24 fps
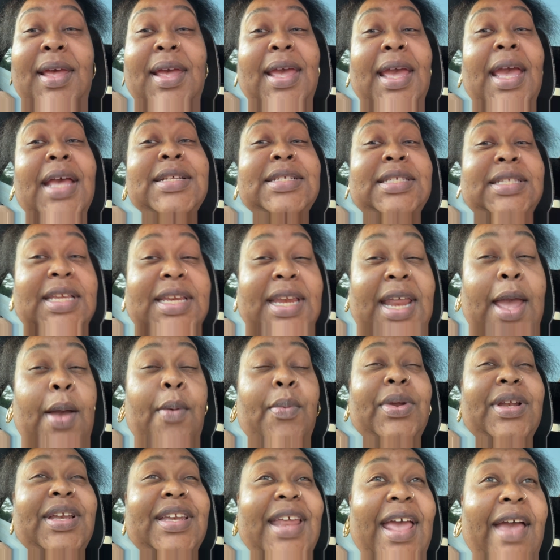It's sedan
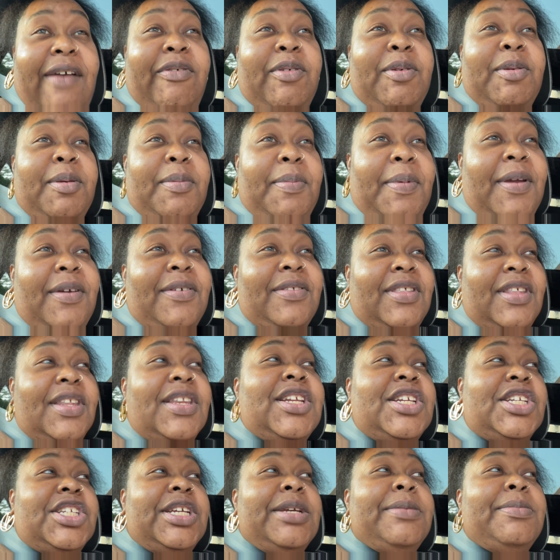would definitely be bigger than
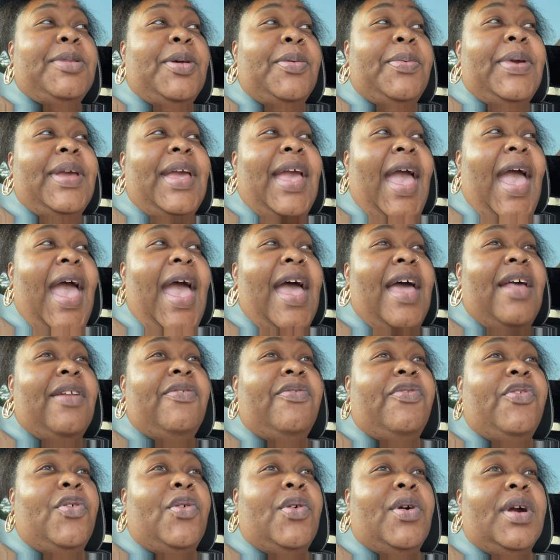the Jeep that we had
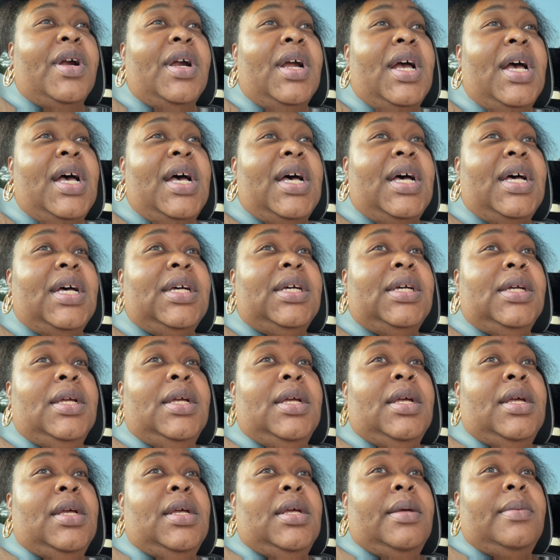for uh,
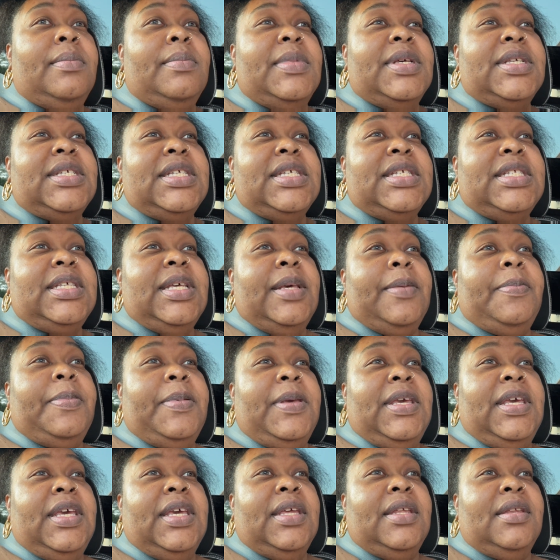
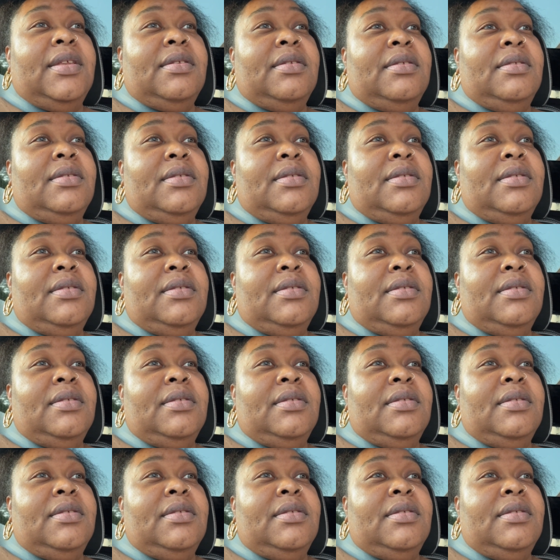Mississippi and